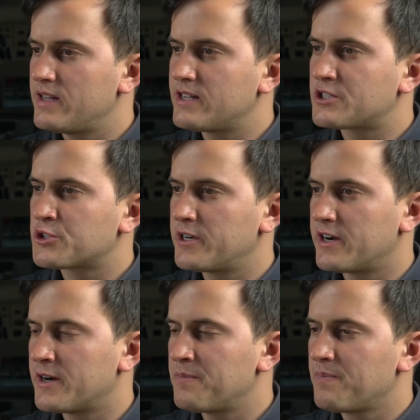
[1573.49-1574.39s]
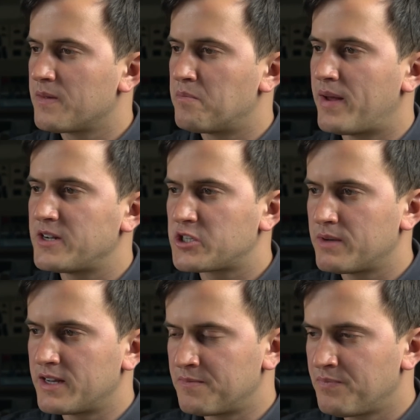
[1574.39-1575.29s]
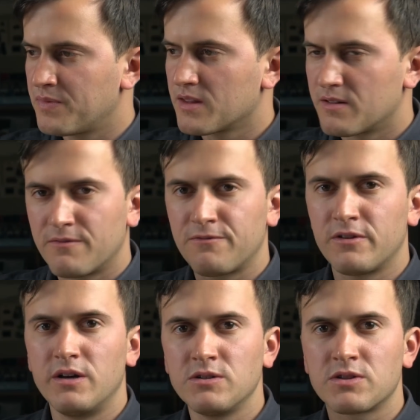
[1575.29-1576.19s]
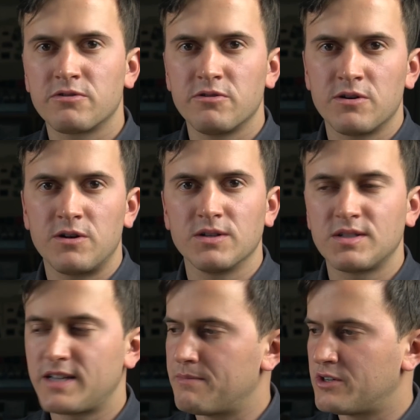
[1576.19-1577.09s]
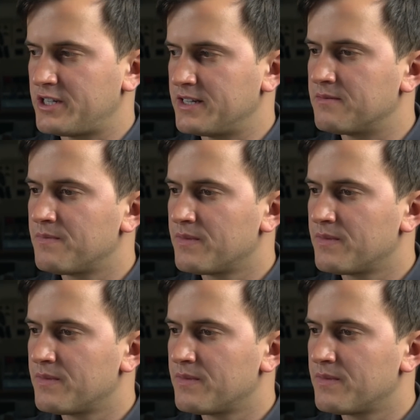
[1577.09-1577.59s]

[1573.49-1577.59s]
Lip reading: each trigger, Benjamin flows through the whole state machine.